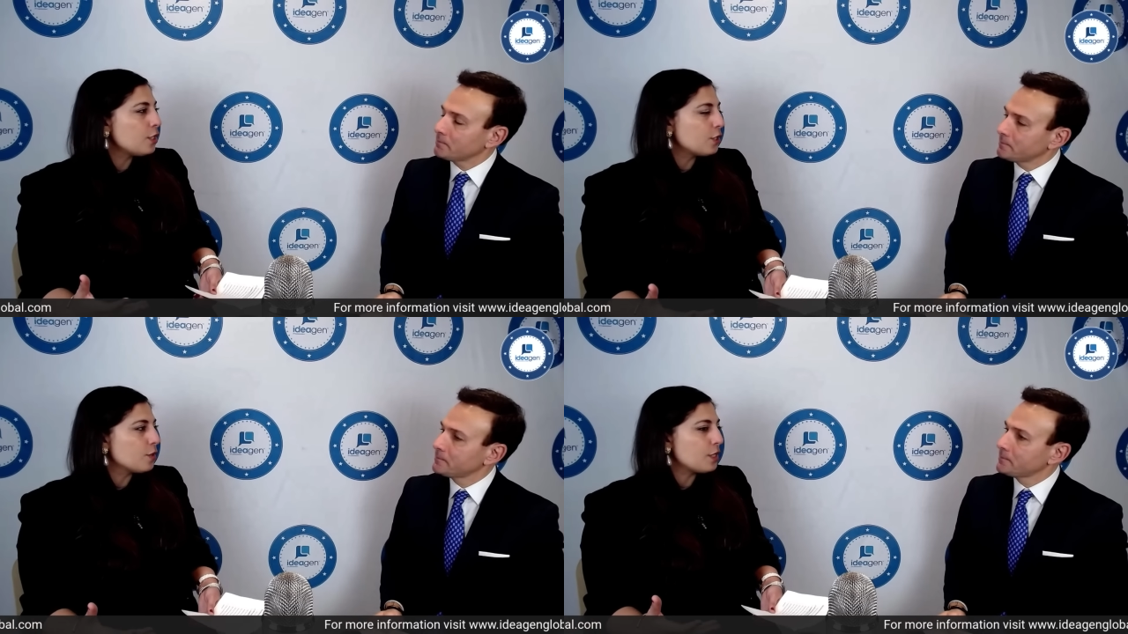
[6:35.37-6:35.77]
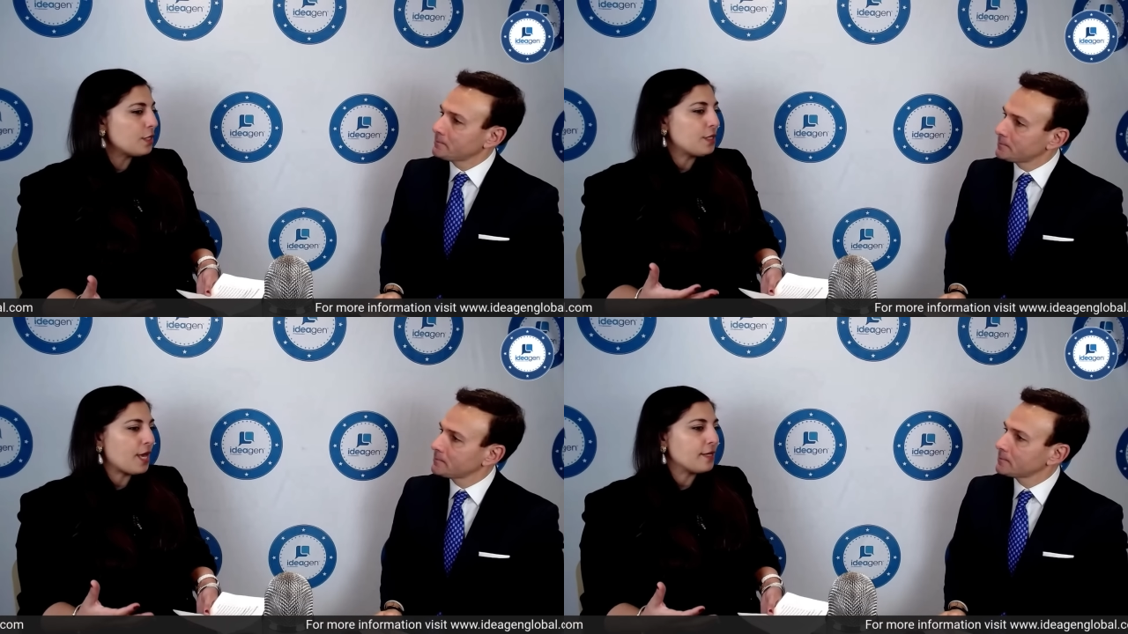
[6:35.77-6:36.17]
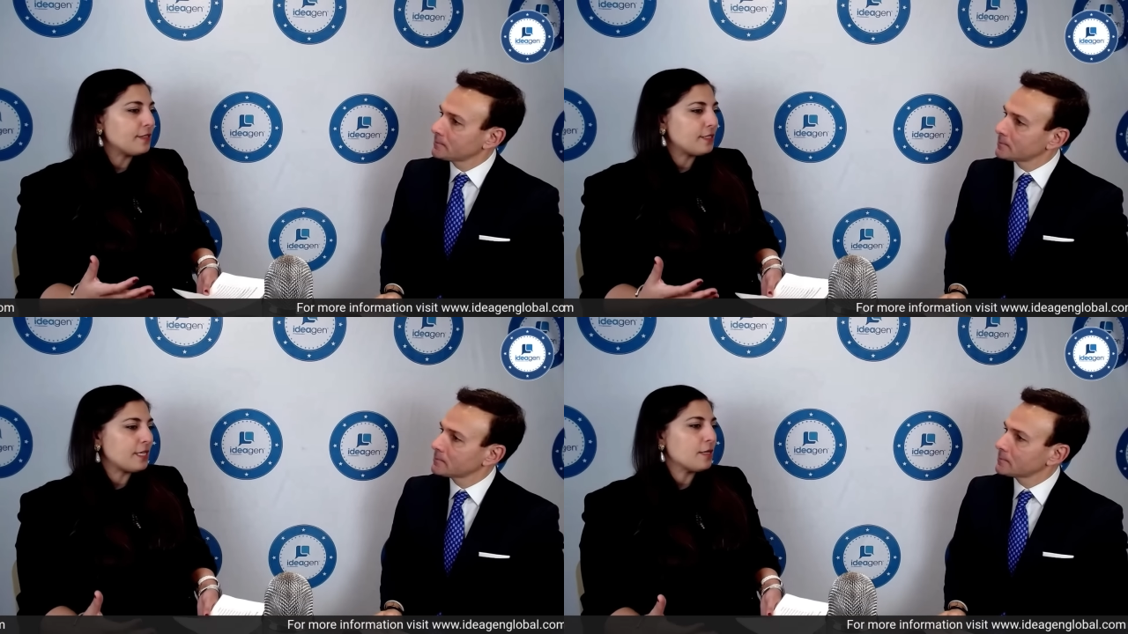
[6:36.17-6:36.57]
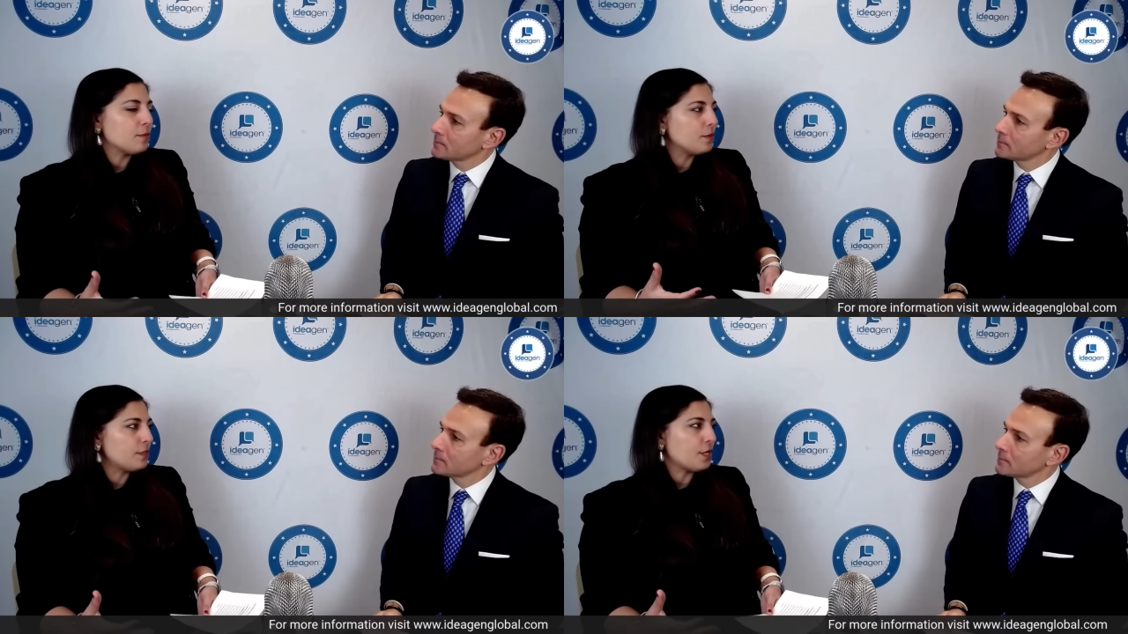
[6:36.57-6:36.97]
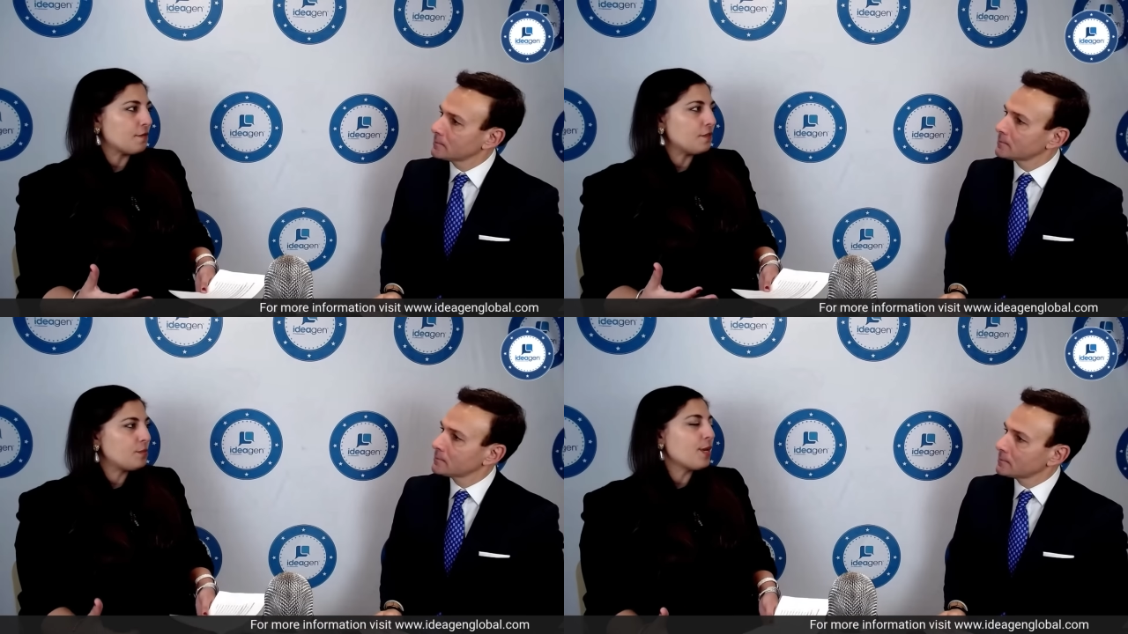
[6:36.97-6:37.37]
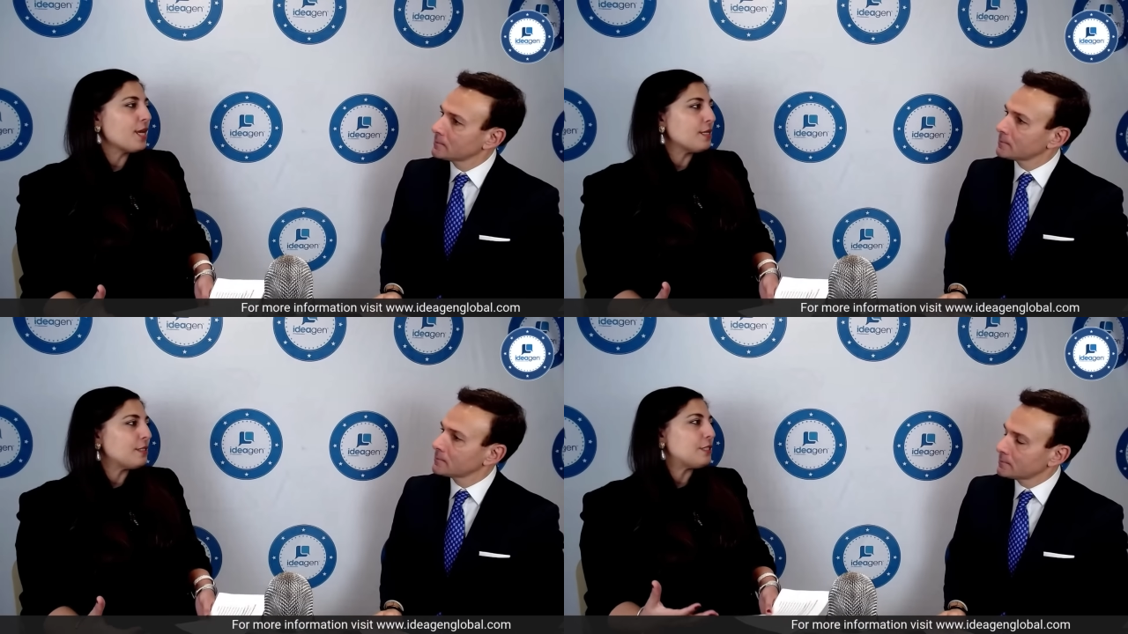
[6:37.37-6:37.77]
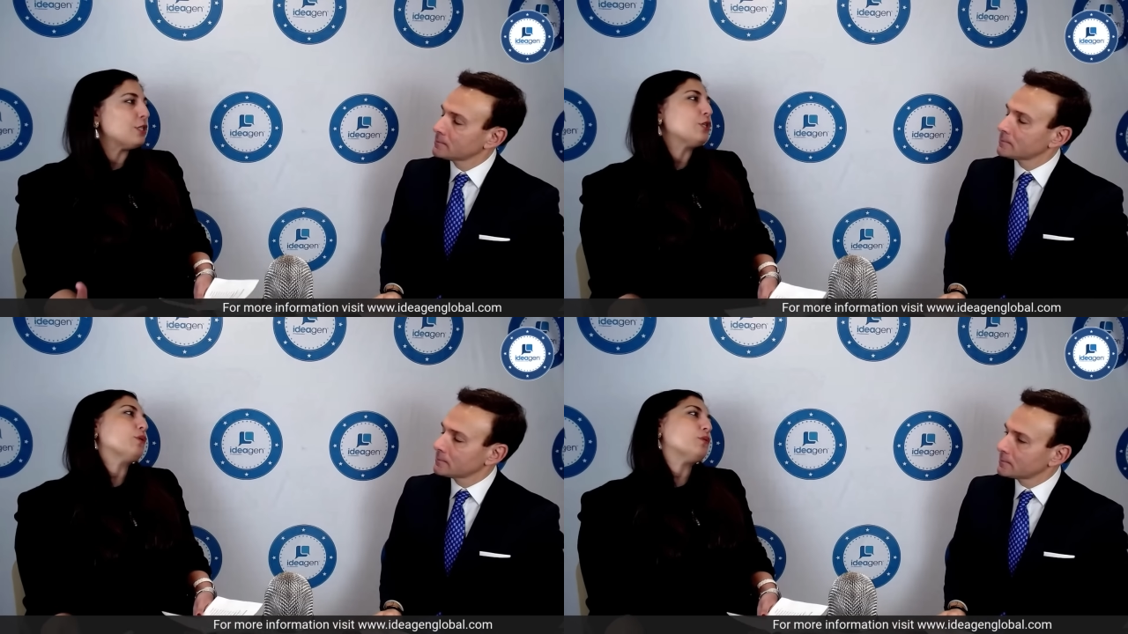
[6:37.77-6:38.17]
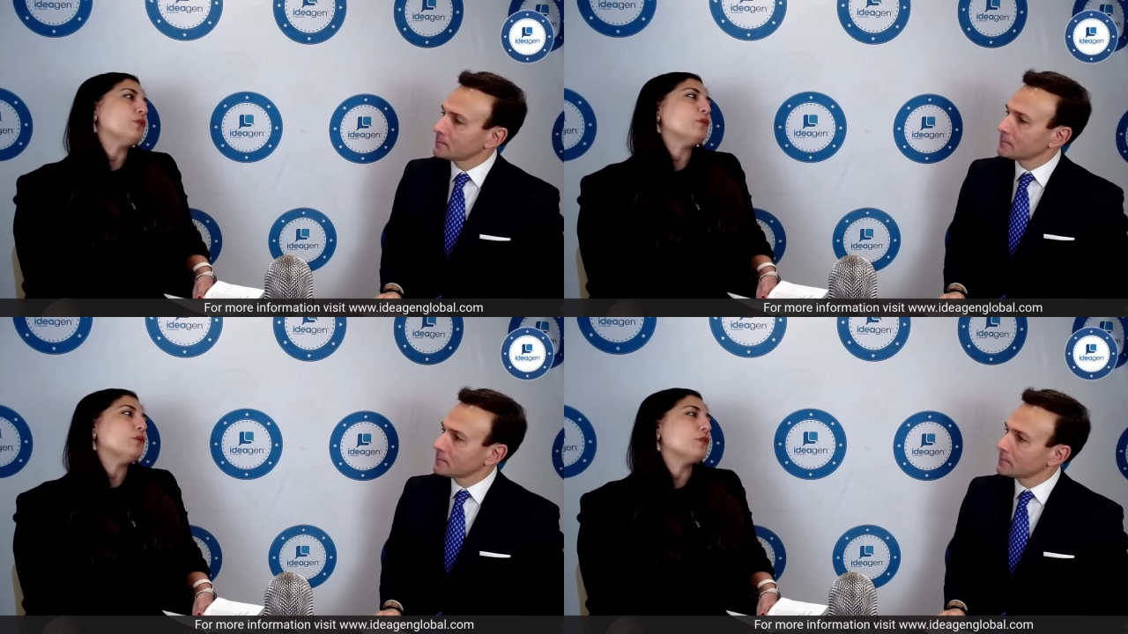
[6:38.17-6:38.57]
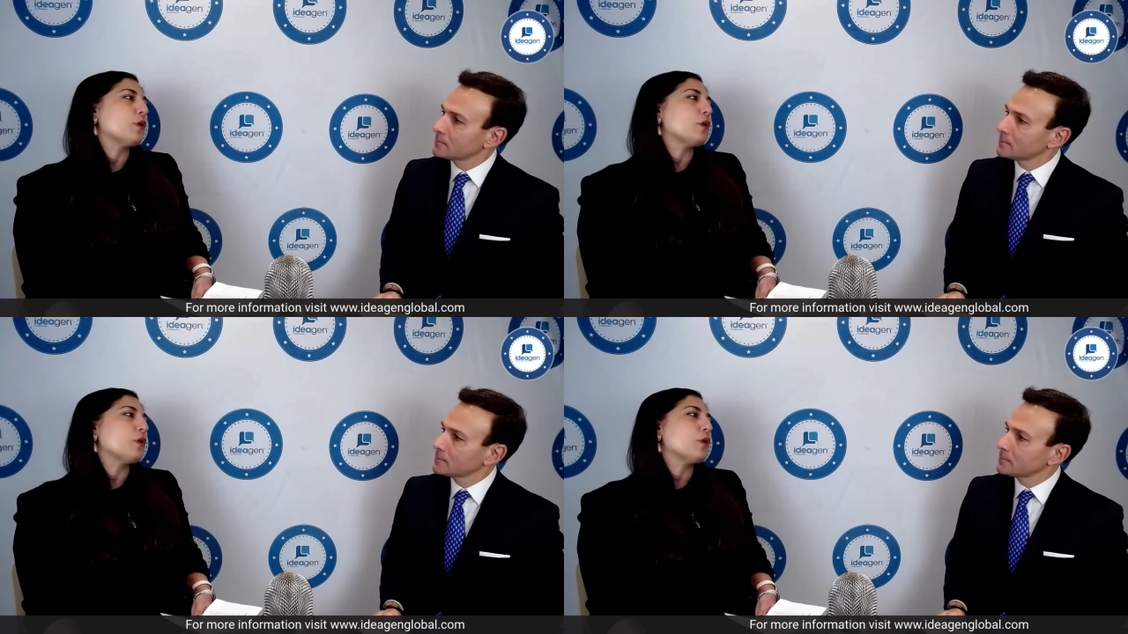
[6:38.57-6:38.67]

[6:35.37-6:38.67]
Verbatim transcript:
Speaker 1: you're in that stable safe space to go do so